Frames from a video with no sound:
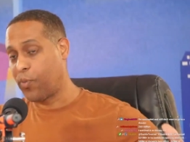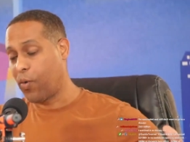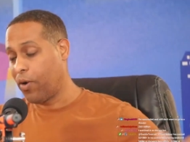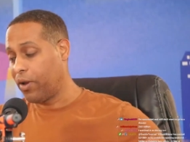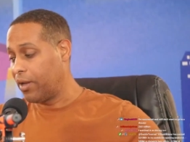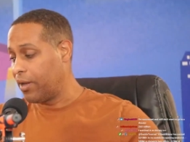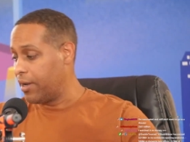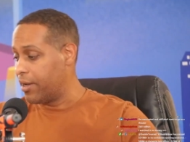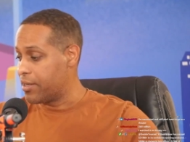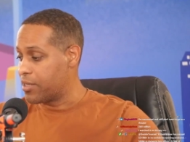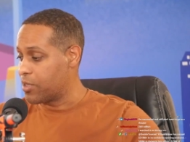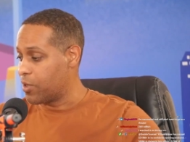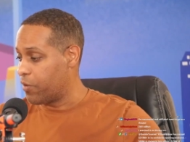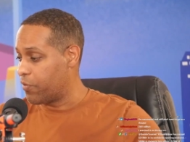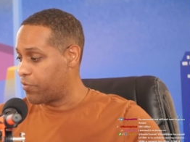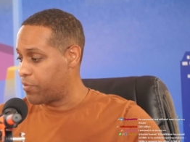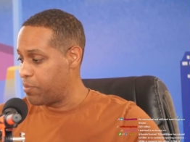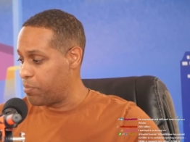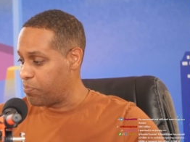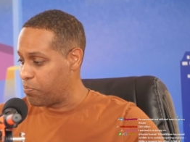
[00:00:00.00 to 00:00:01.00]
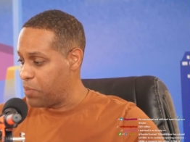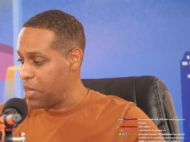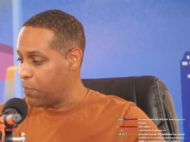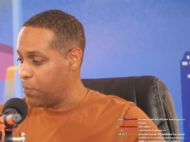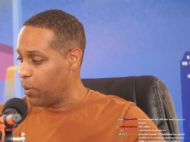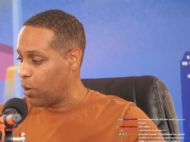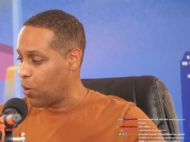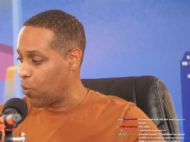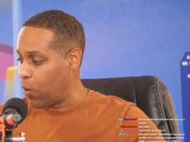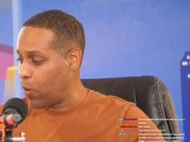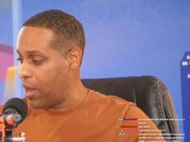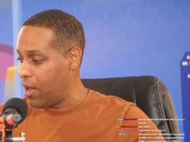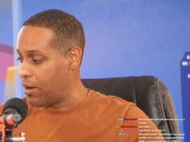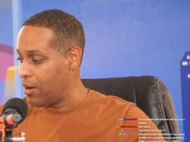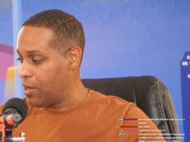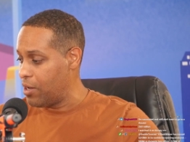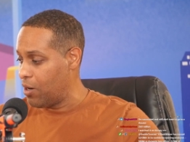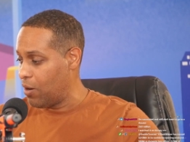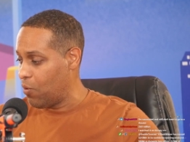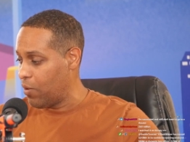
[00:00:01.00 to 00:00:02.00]
spoiler is. So if people are
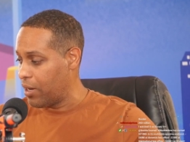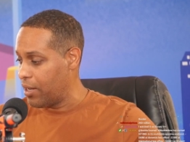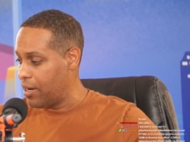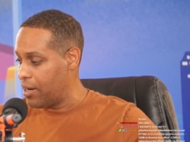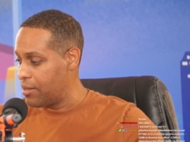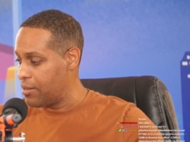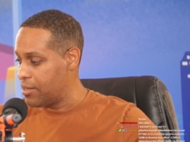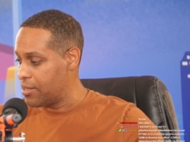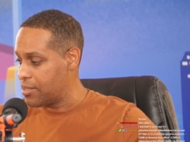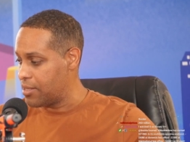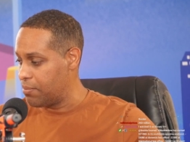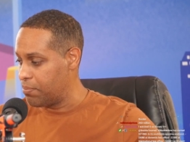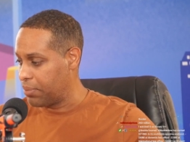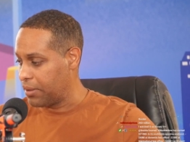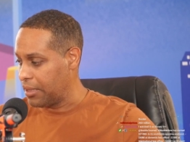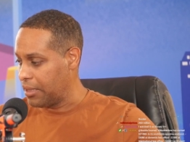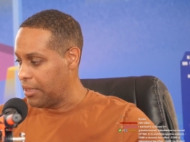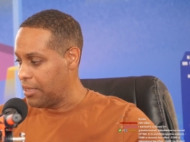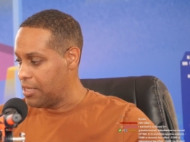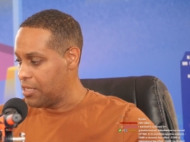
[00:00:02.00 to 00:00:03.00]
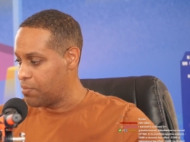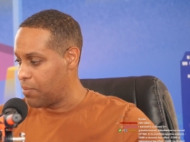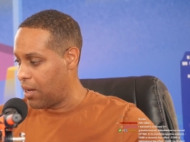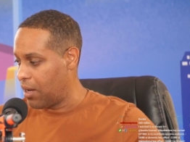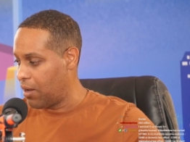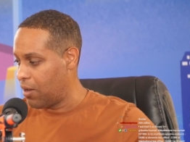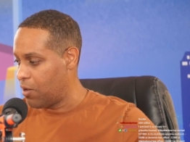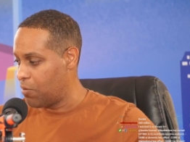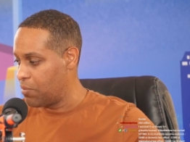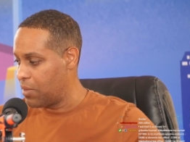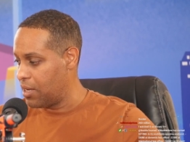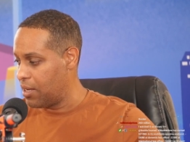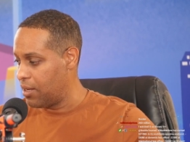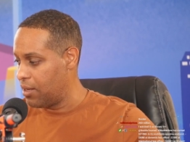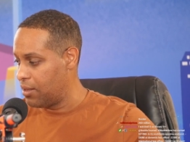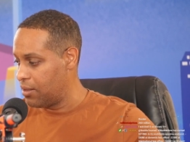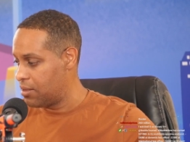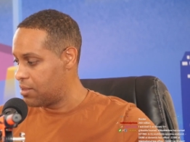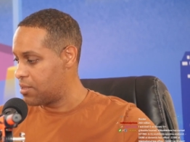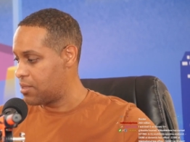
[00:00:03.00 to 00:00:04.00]
around and you don't want to hear this, then please, by all
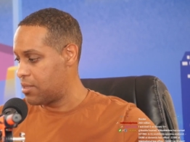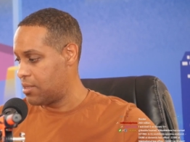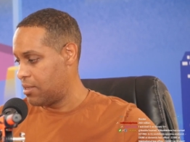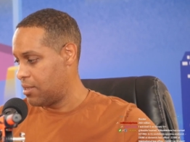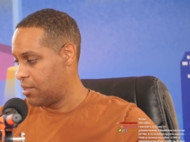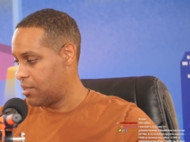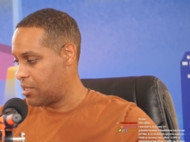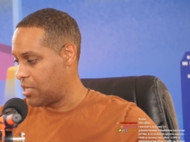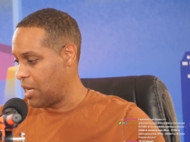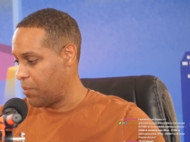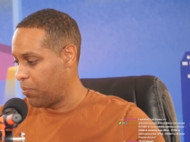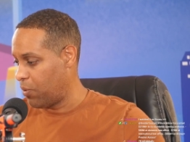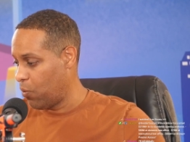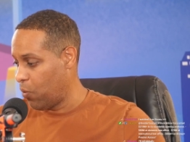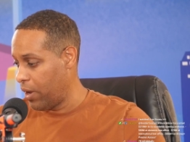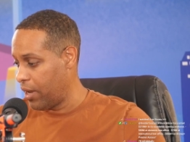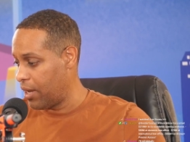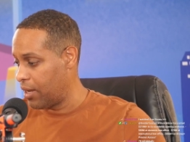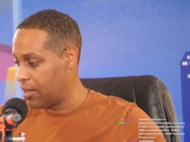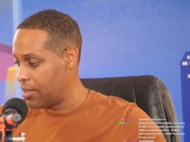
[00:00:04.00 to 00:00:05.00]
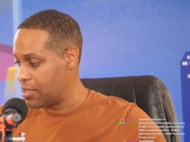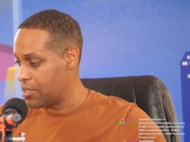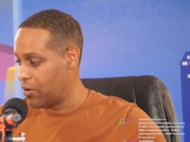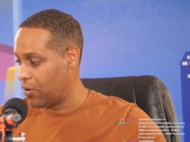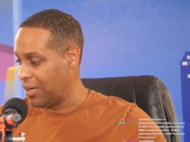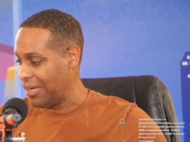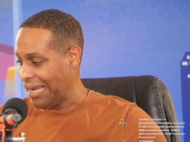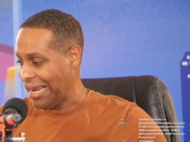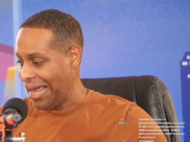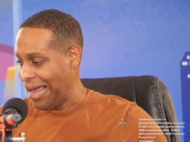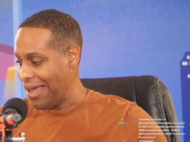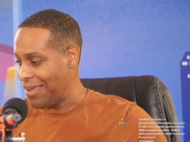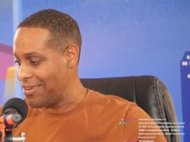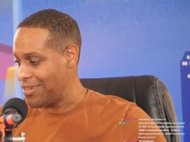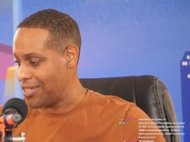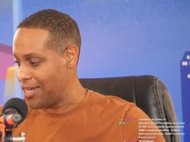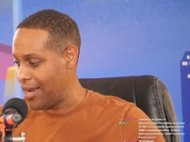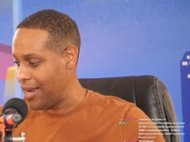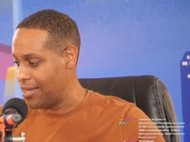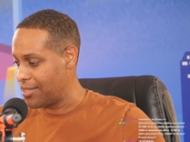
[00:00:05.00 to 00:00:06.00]
means, step away. This is your
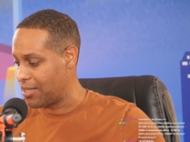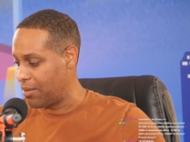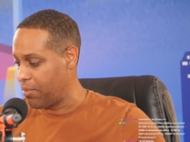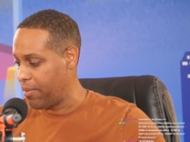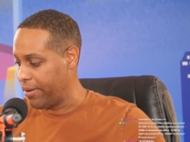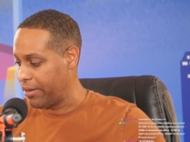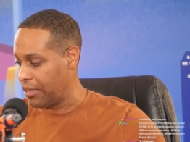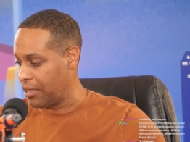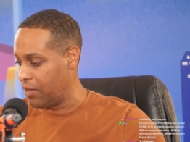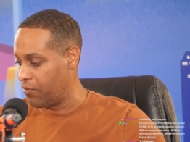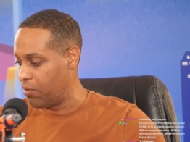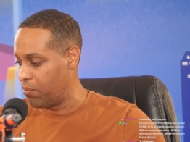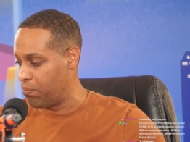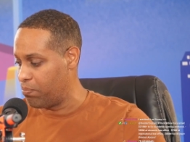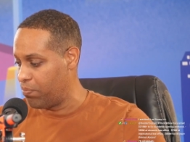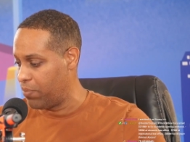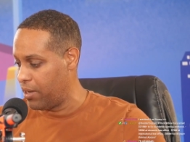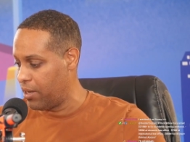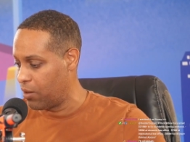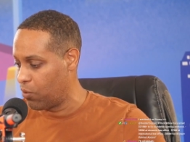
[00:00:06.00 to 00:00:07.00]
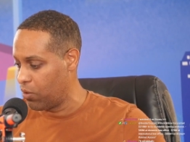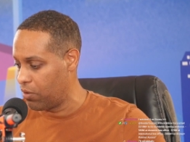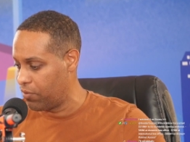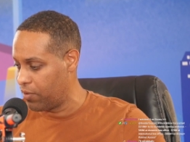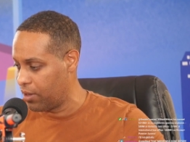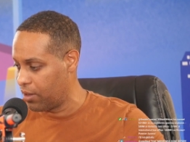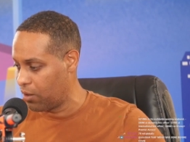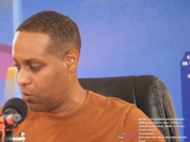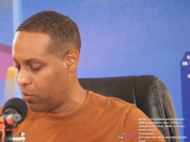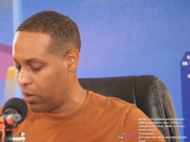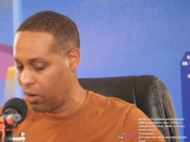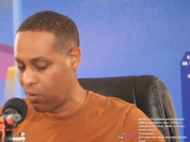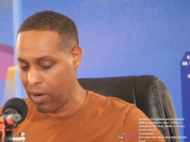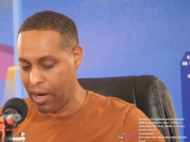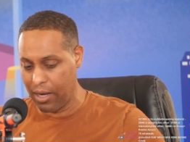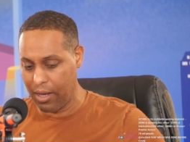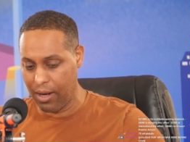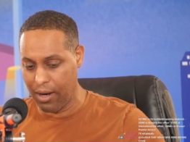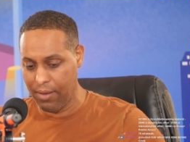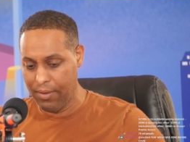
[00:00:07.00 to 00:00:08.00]
last chance. I'm about to give a big reveal away
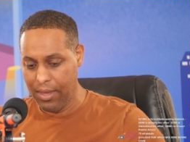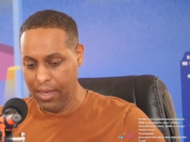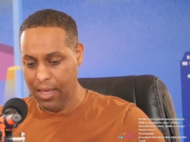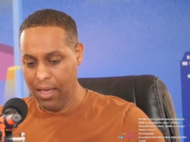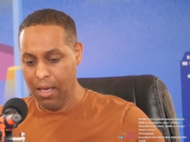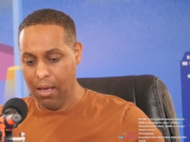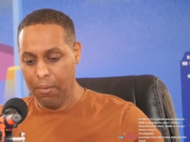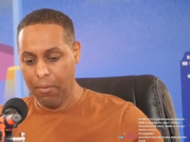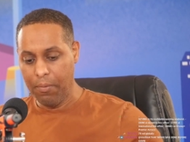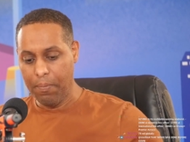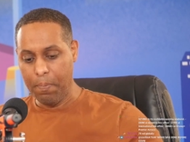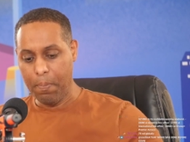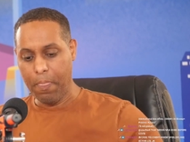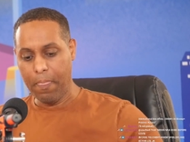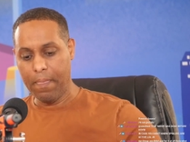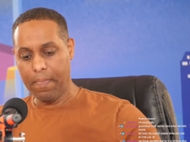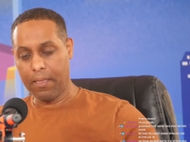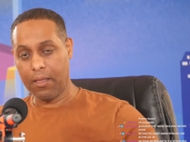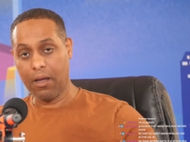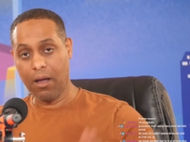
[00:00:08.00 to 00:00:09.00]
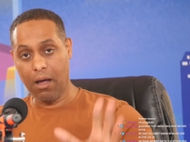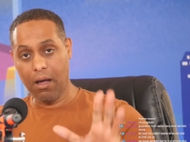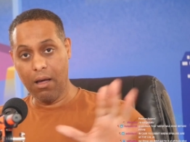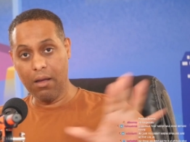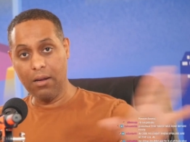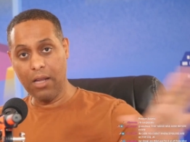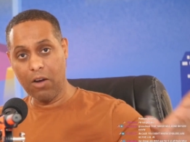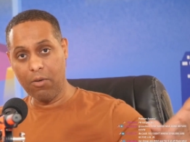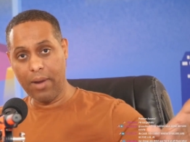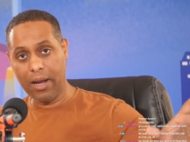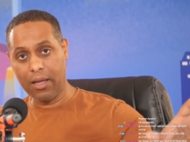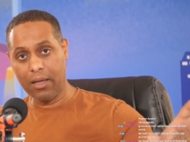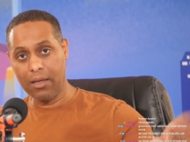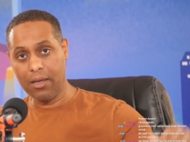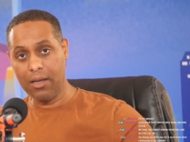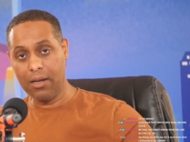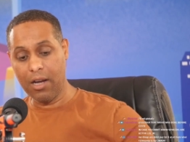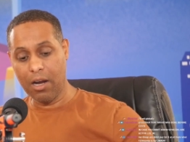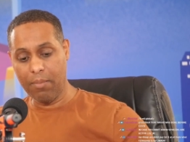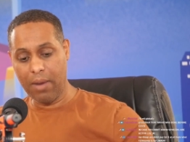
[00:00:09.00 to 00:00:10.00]
right here. Gone? Everybody
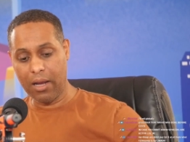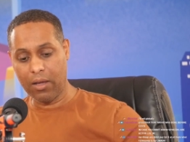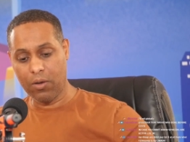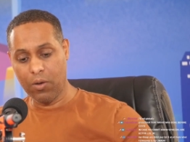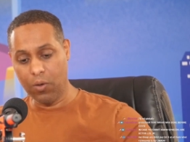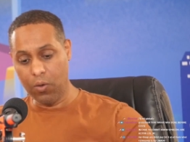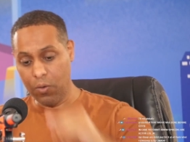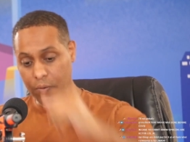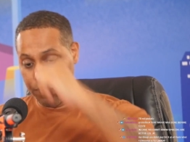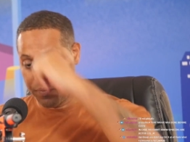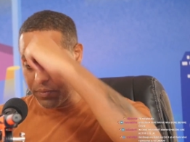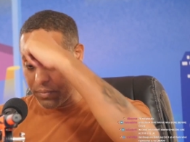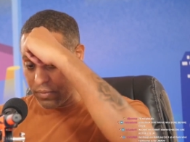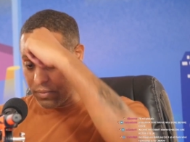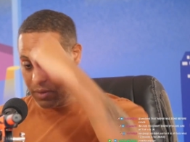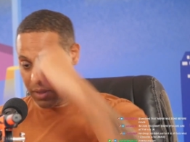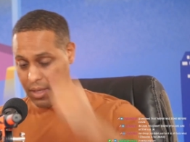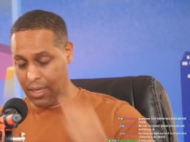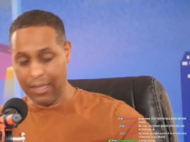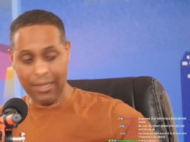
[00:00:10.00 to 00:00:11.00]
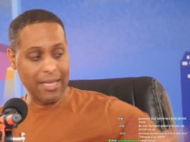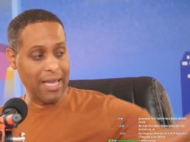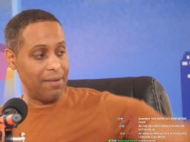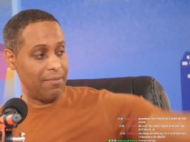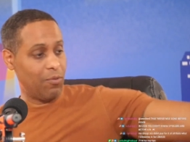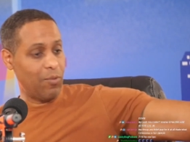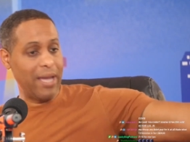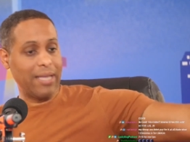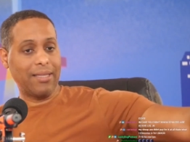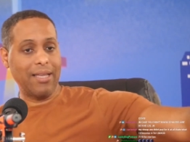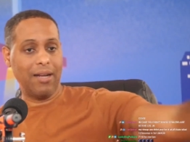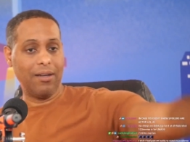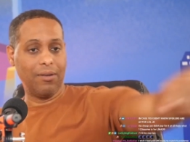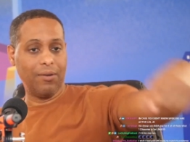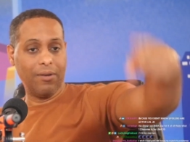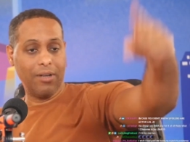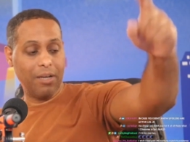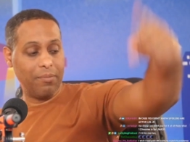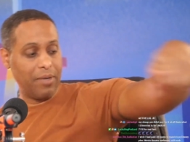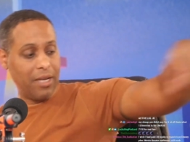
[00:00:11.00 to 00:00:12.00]
good? Everybody cool? get that, wake that
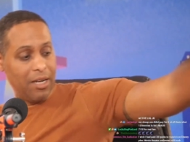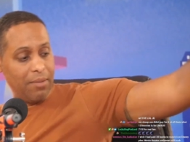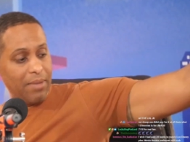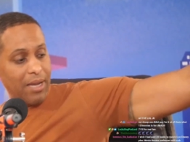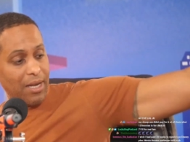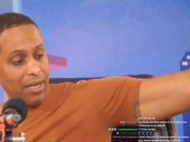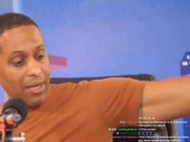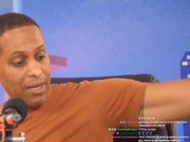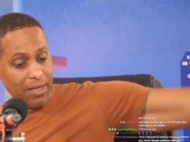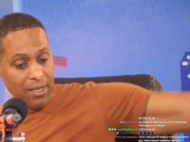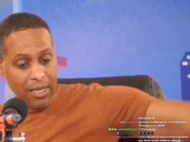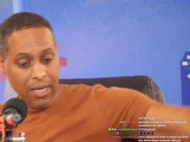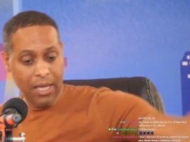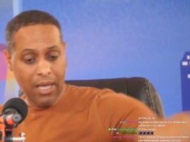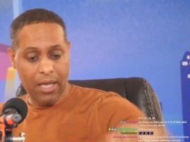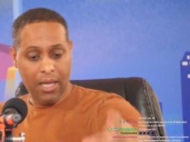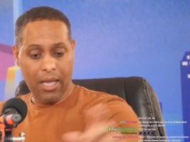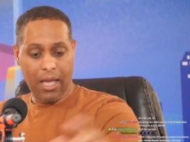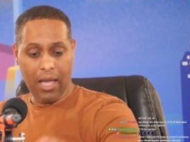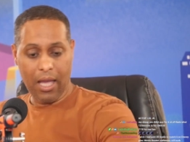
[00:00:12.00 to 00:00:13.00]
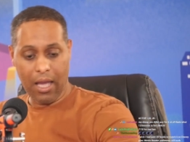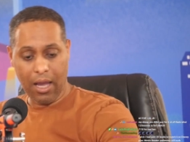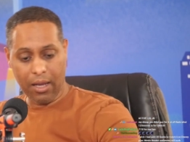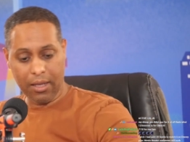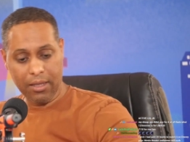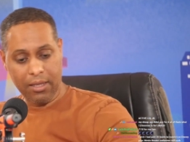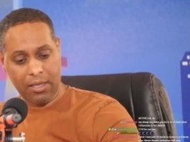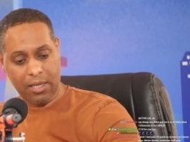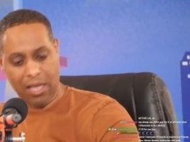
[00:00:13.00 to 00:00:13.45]
dude up and get him out of here. Uh,